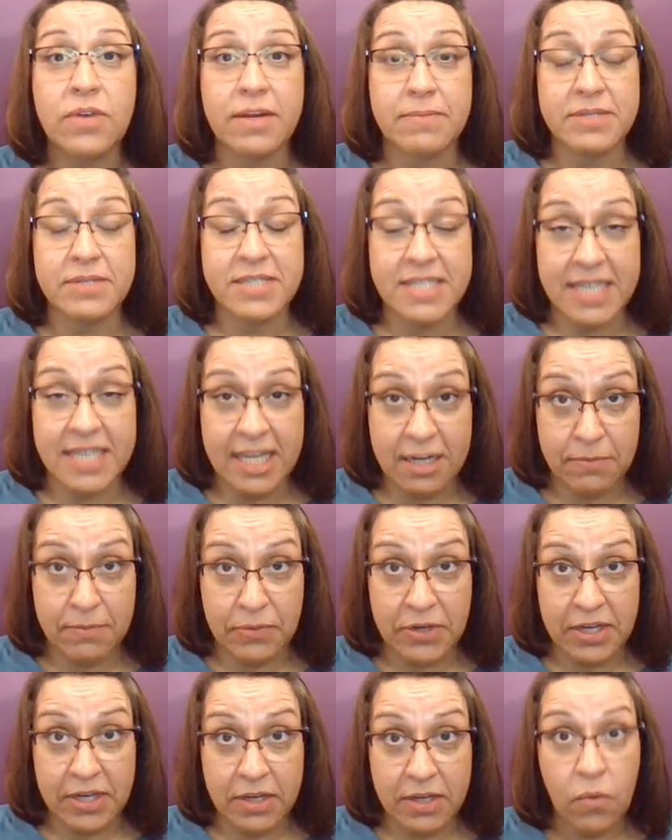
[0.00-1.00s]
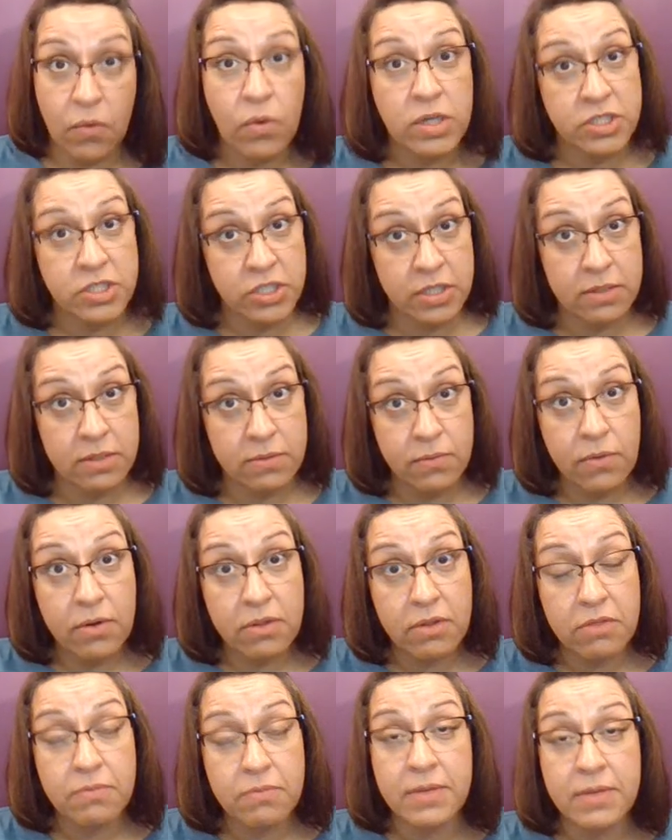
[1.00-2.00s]
able to get a book or two
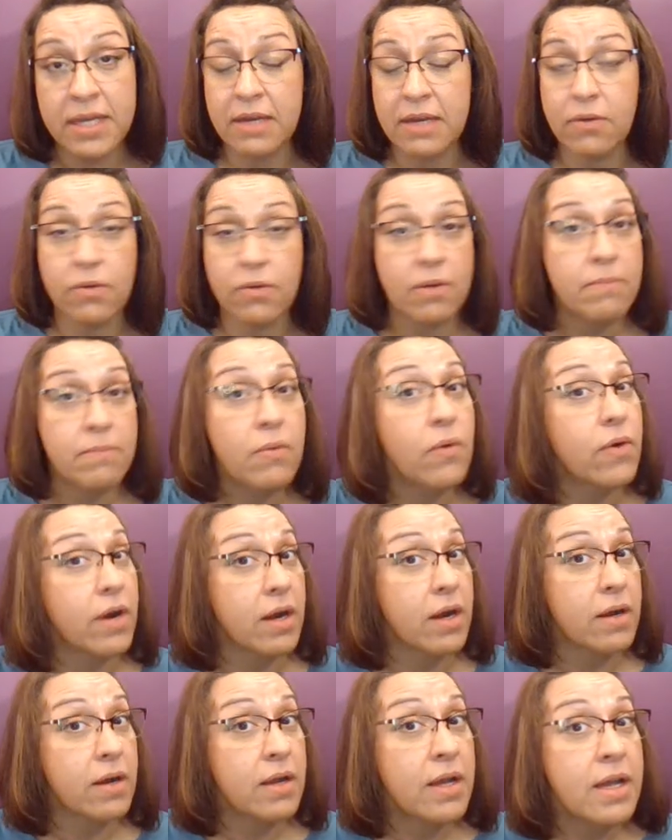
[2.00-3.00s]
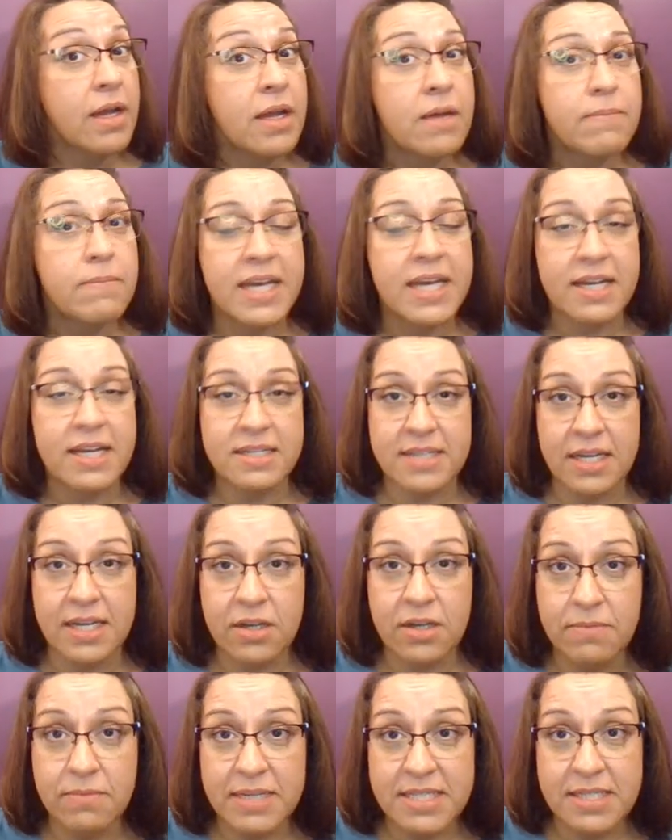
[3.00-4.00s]
or three or more, because I
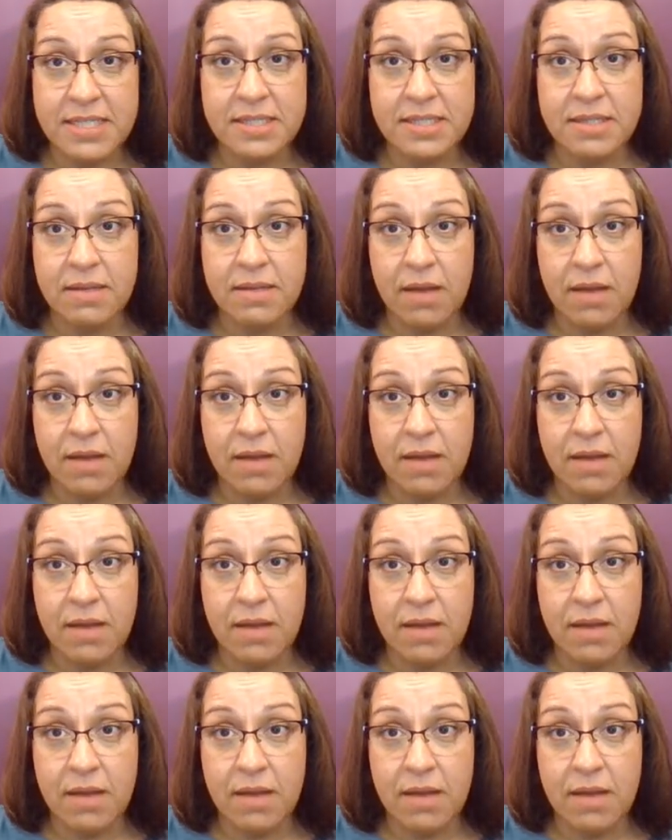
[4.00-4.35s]
know Mrs.